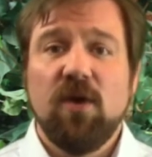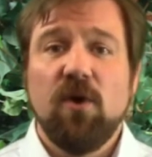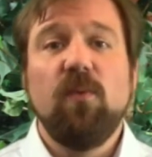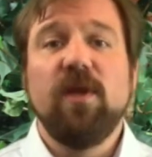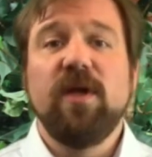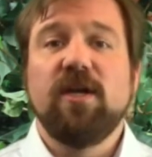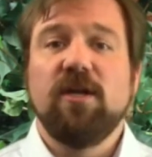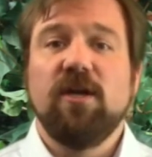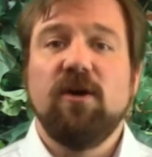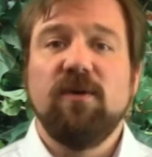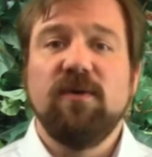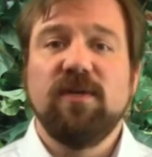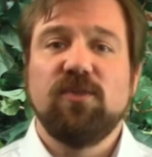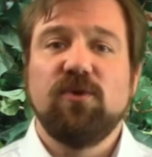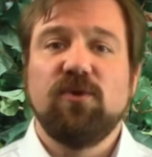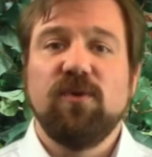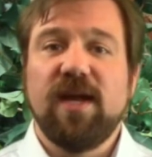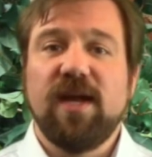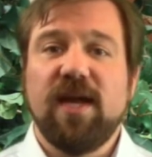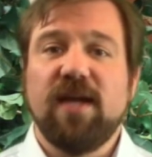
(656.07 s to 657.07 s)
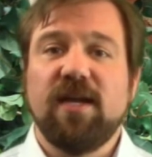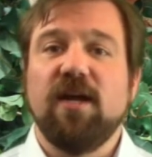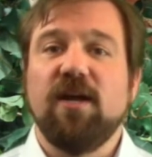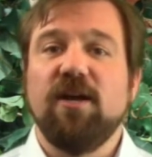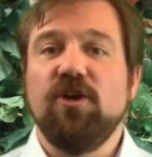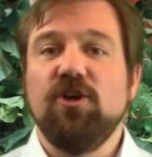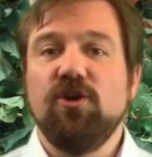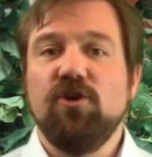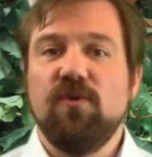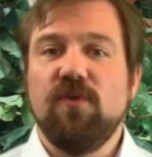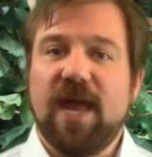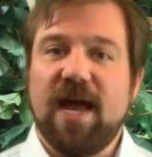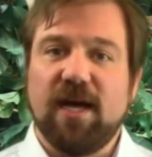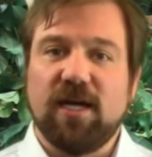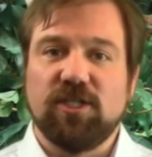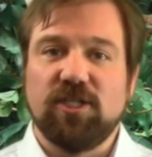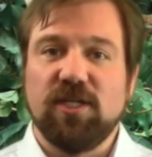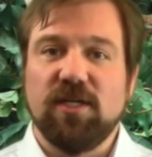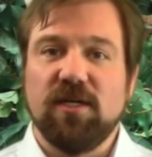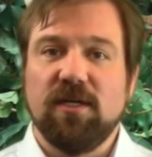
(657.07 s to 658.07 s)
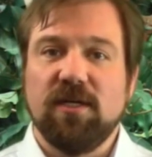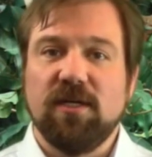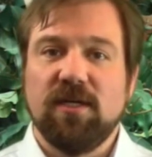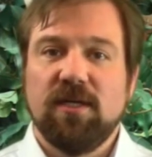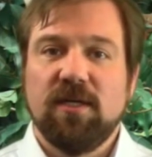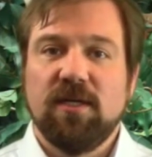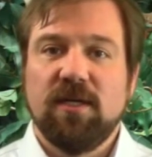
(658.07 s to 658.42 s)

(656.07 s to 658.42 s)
we can always create a new action